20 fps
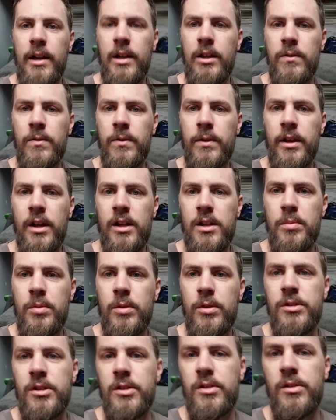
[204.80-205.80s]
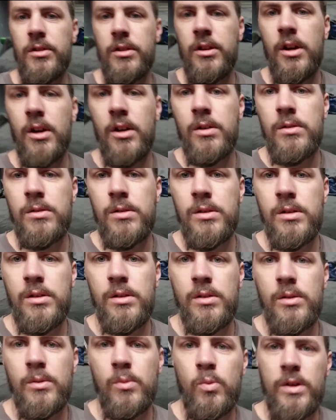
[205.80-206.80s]
As for the other projects on the go,
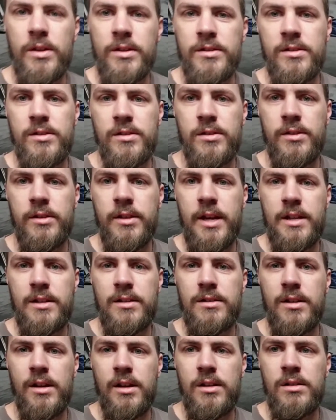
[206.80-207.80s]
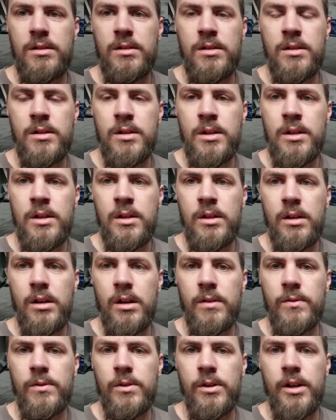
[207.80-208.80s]
once that's done,
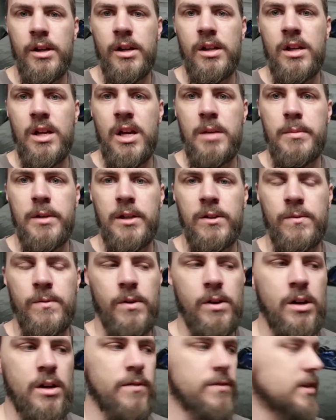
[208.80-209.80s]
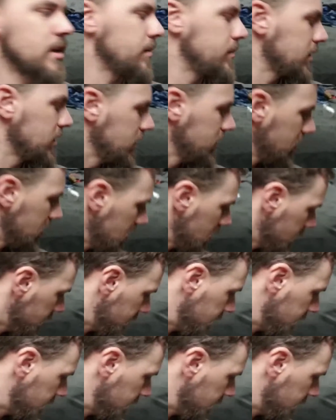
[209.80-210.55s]
I've got a MX-5 coming in here